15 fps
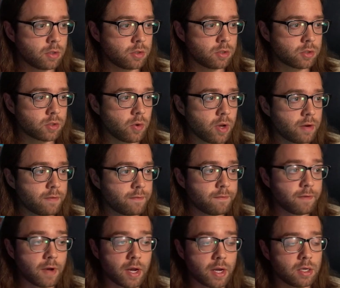Go ahead and
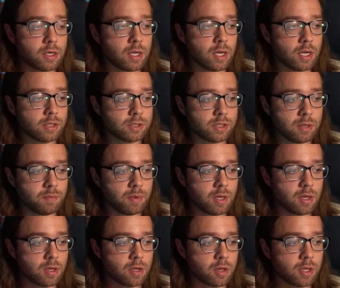find
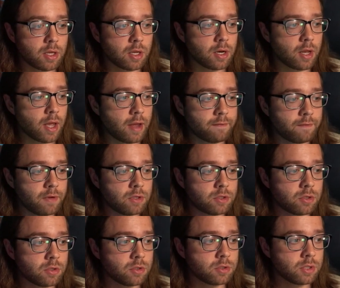DHCP, click it, add
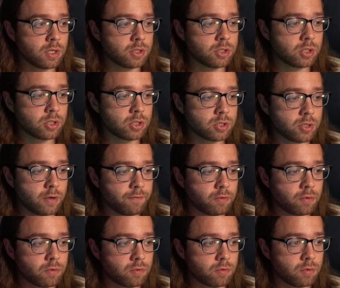features, and just
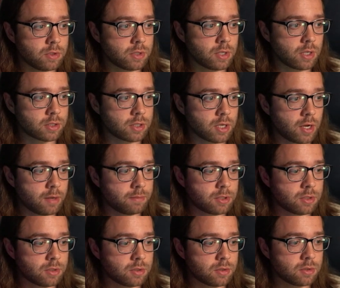shuffle through these next
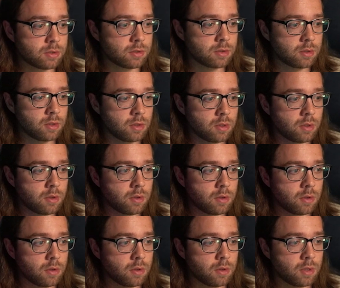options
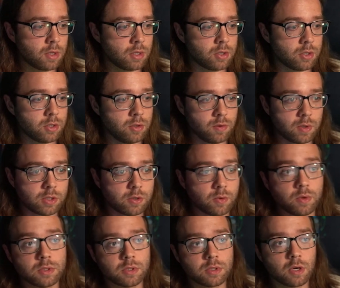until you get to
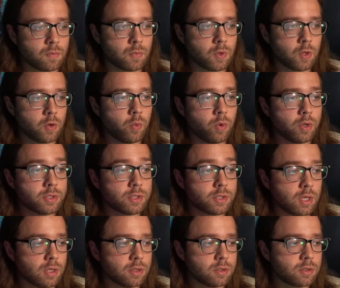install. Once
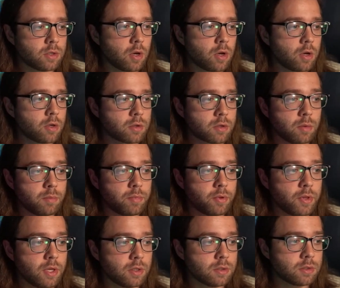the install
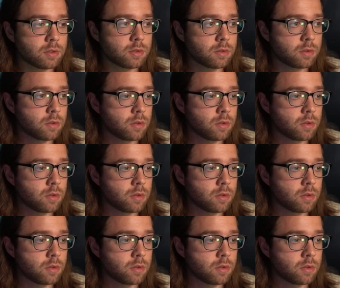completes,